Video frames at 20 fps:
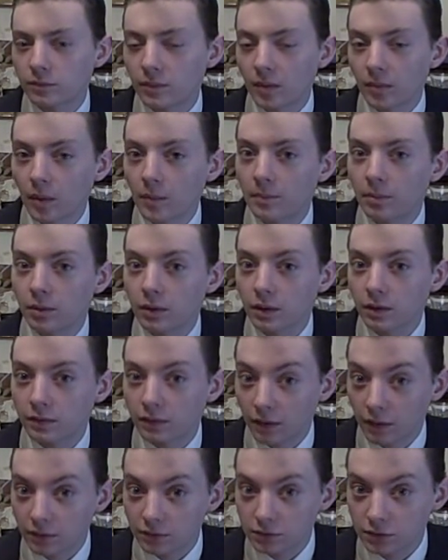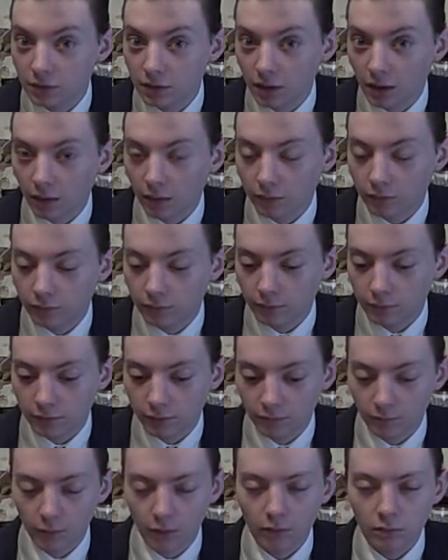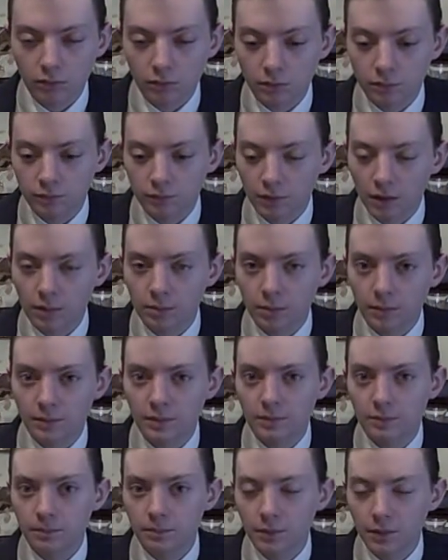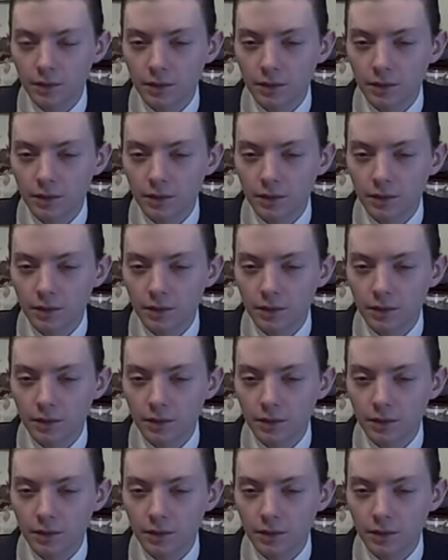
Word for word: Maybe I'm putting attention now to a small little problem and